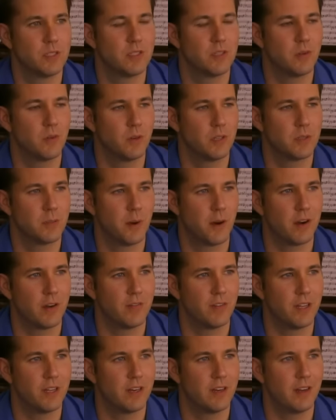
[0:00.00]
the worst part
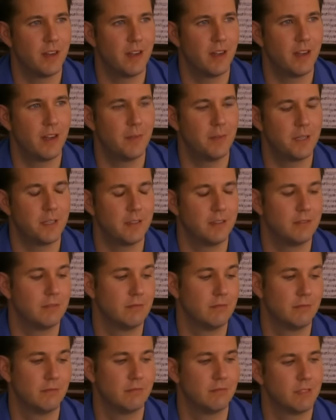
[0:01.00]
of it. I mean,
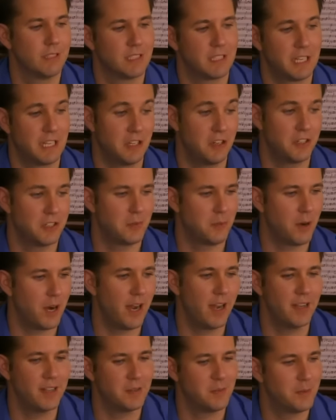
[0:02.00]
it's Kinder
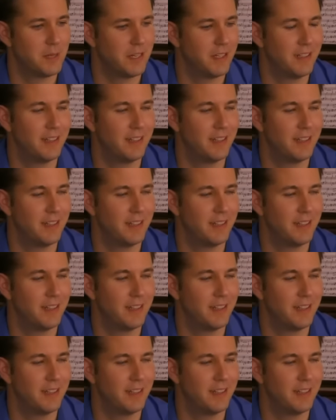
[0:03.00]
Surprise, but it,